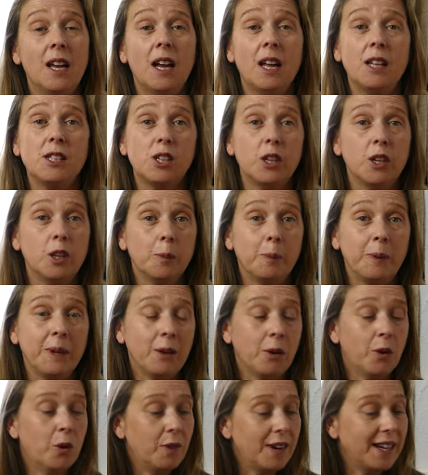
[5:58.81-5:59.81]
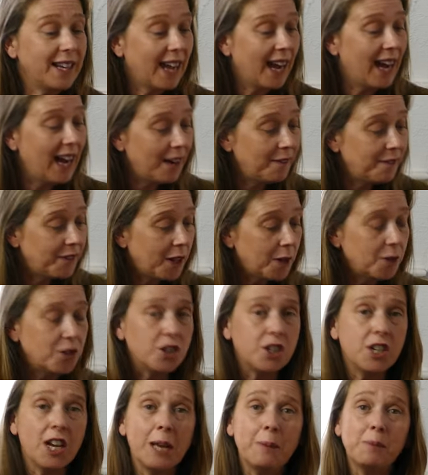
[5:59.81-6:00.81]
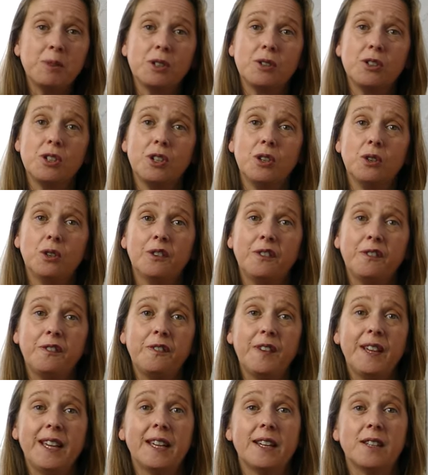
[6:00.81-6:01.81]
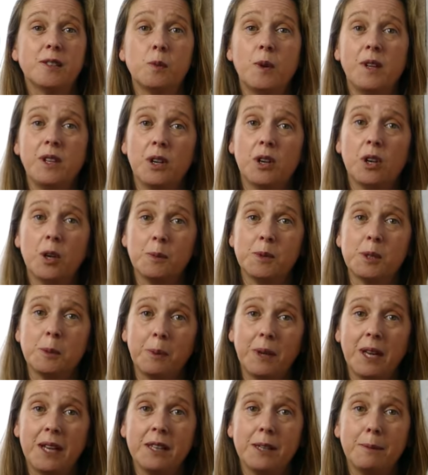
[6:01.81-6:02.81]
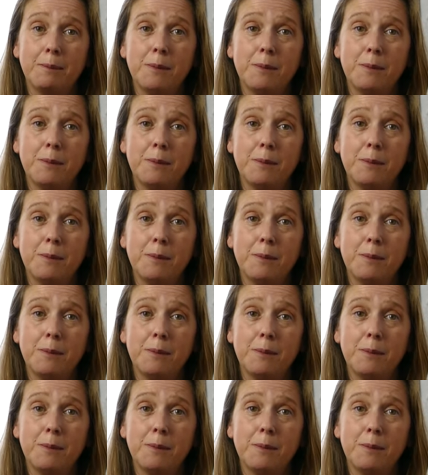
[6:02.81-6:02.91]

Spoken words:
And so you'll already have those shapes under your fingers when you come to play the